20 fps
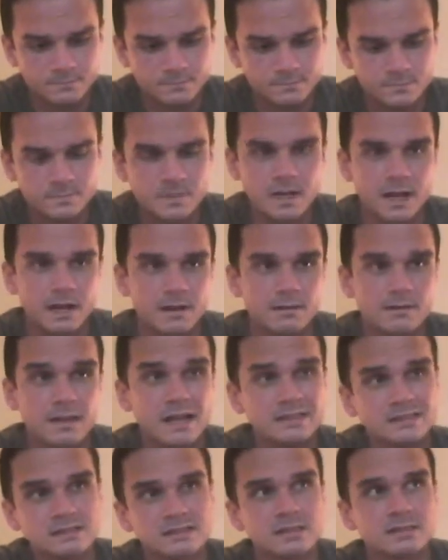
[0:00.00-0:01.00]
yeah,
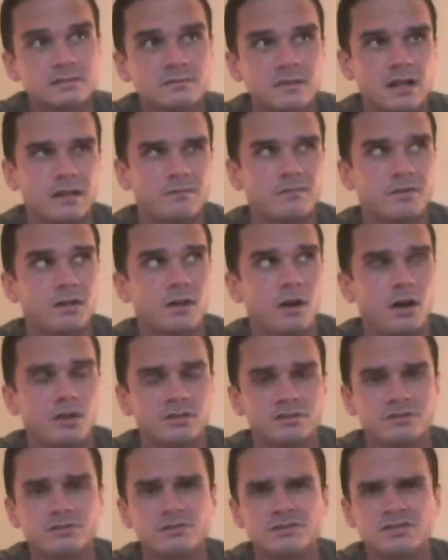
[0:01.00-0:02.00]
that's just, like, for
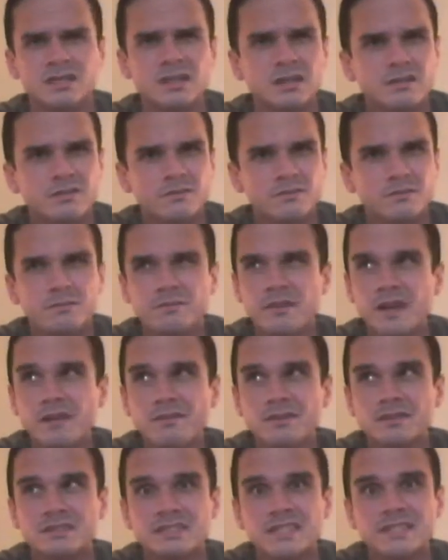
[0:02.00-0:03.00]
cartoons.
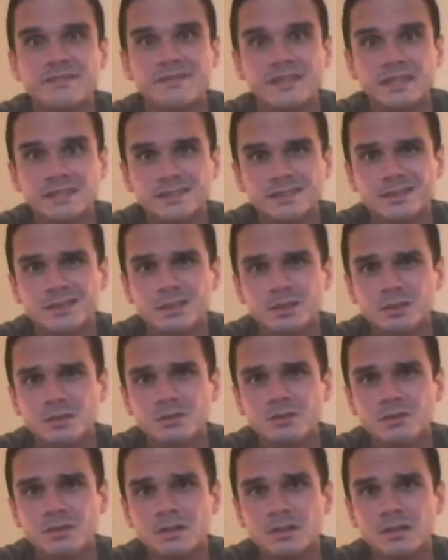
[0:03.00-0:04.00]
Favorite TV
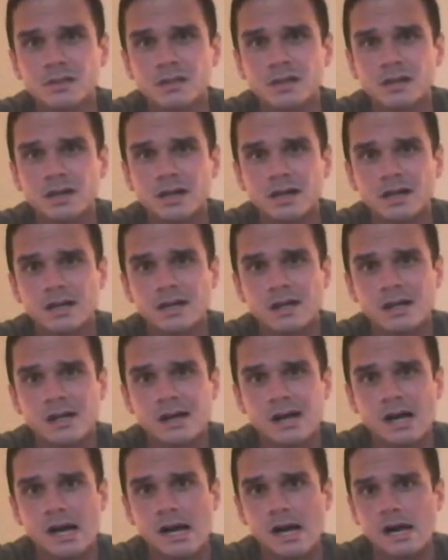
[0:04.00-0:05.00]
show?
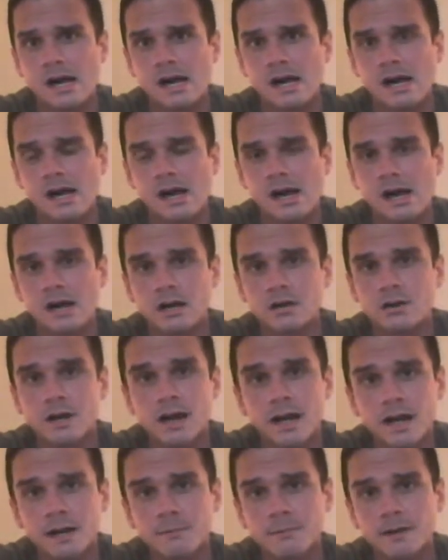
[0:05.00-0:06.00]

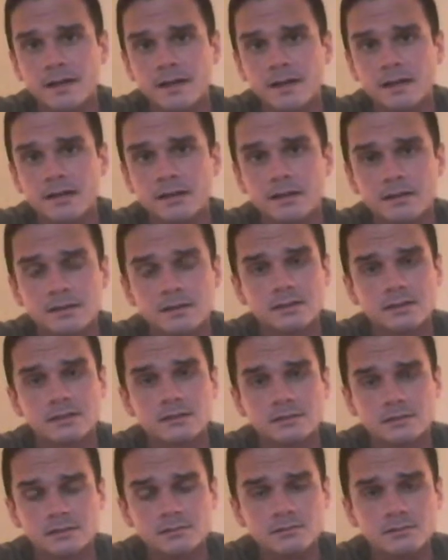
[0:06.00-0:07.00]
Crap, man.
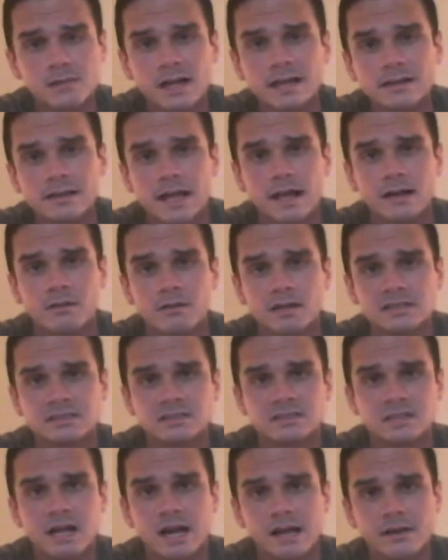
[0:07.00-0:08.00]
Don't like that
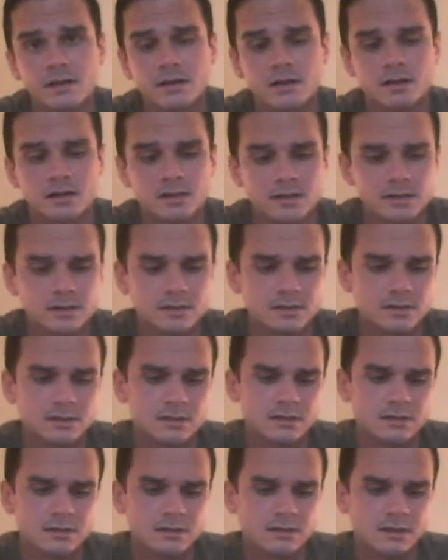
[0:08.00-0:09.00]
question either.
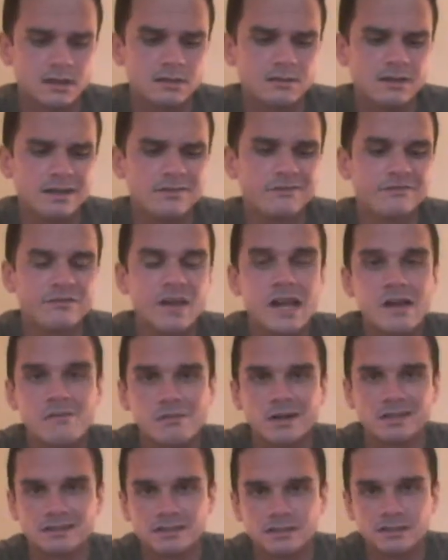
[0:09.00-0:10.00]
I don't like
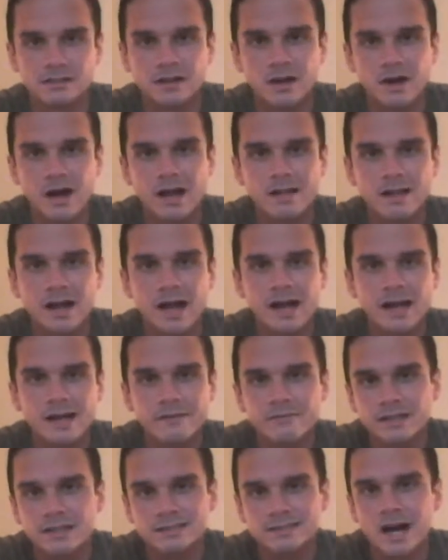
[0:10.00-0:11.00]
favorite, you know. I have,
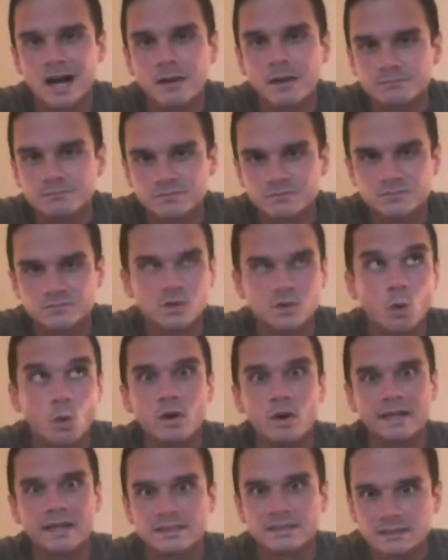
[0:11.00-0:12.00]
like, top
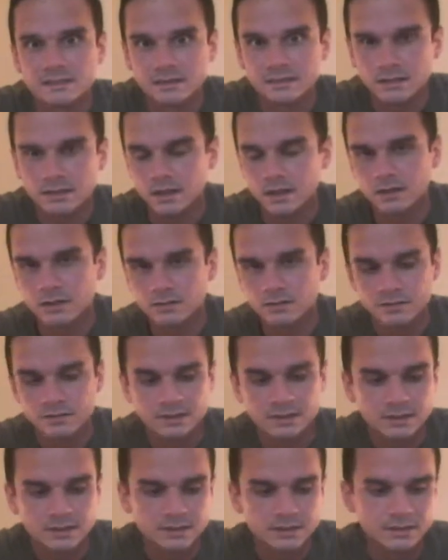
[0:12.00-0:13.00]
20s, you know.
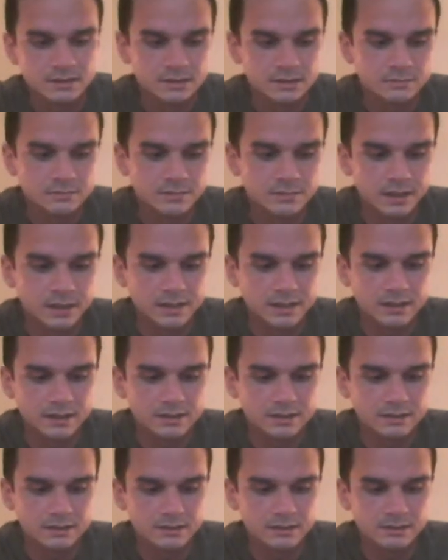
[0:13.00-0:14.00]

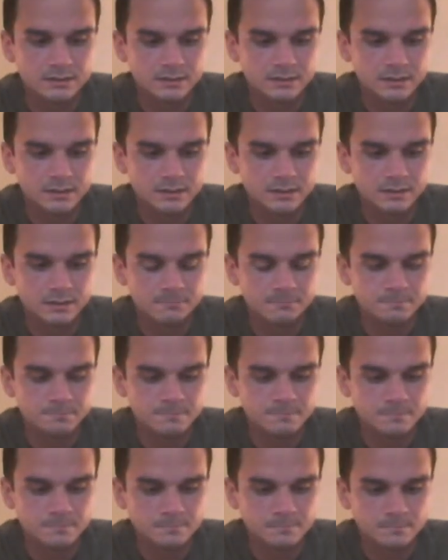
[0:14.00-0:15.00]
But,
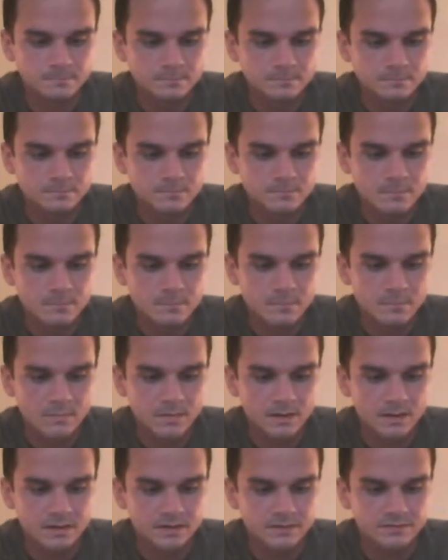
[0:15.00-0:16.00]

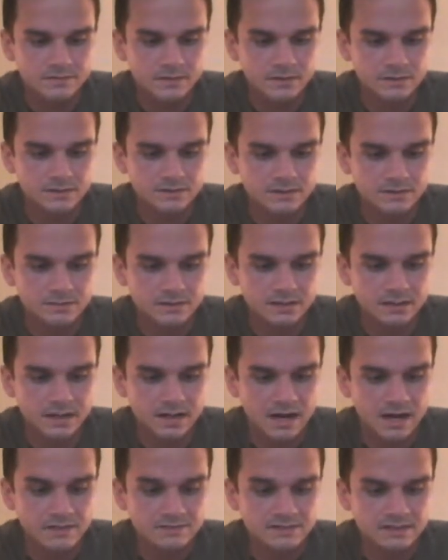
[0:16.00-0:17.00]
as far as something that
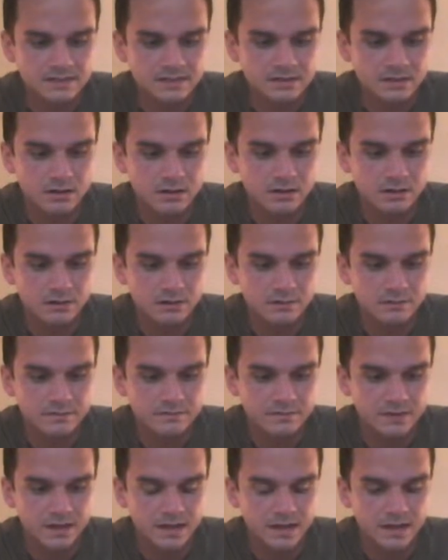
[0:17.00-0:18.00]
I've seen all
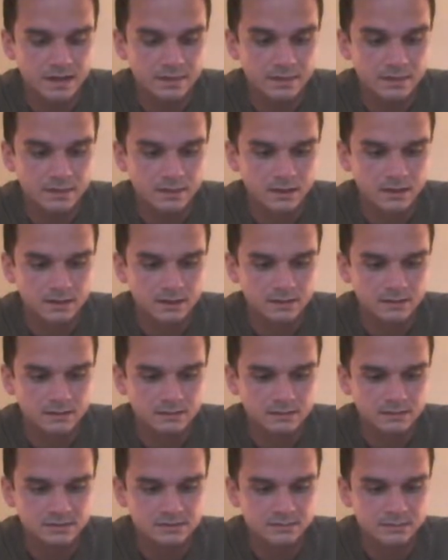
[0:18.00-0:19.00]
of that I think
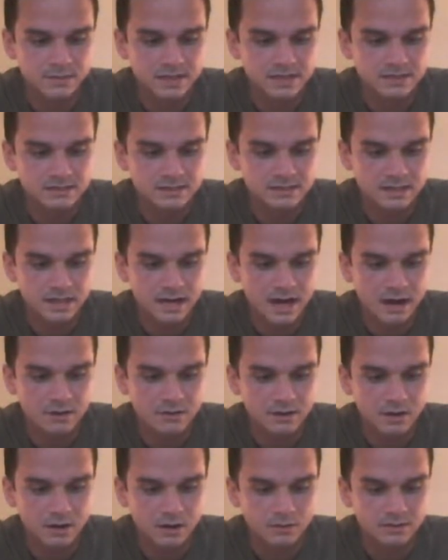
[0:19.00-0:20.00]
is amazing that I
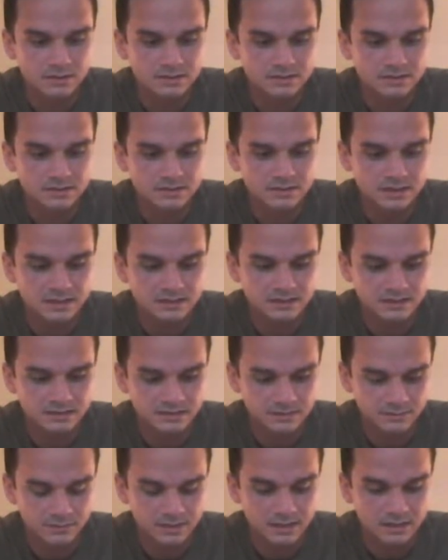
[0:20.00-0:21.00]
would always suggest to
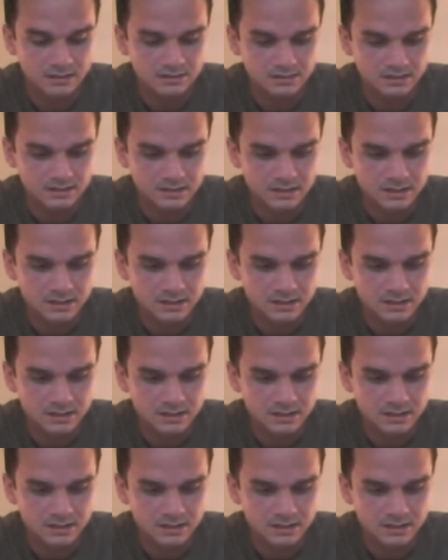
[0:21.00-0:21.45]
someone else,